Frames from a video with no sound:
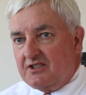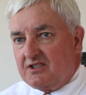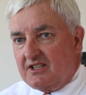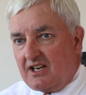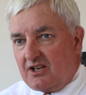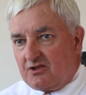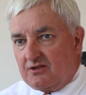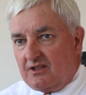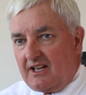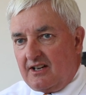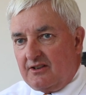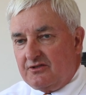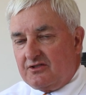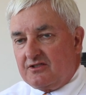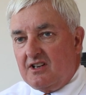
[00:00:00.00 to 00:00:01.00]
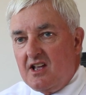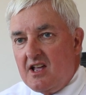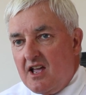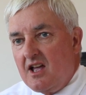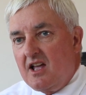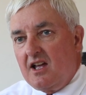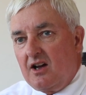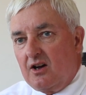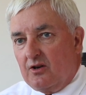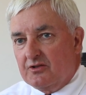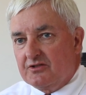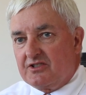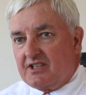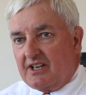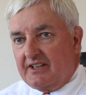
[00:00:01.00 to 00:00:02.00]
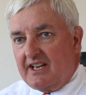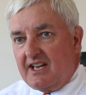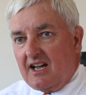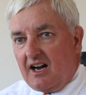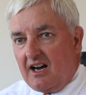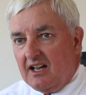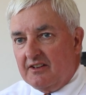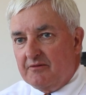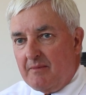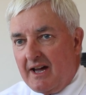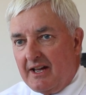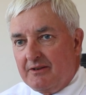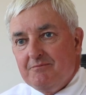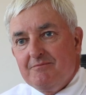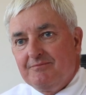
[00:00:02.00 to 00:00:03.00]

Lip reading: International House, on sunny Isle of Man.